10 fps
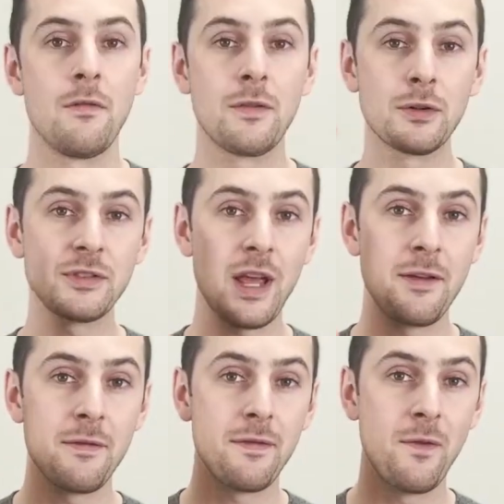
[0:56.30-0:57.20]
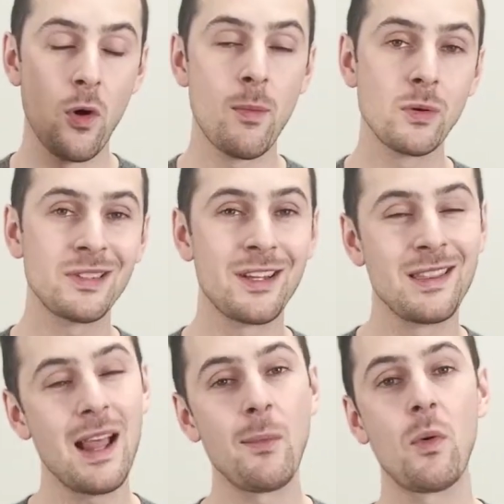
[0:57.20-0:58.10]
First and foremost, the
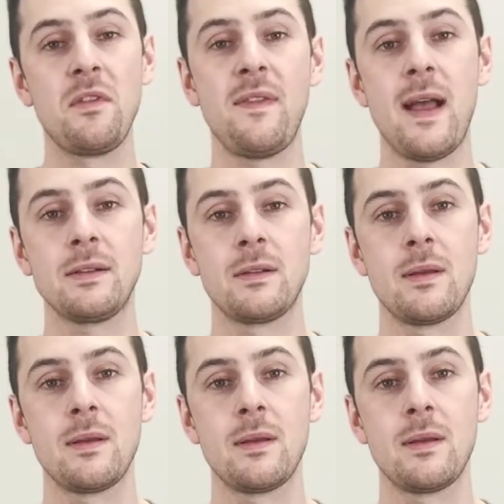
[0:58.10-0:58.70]
number one factor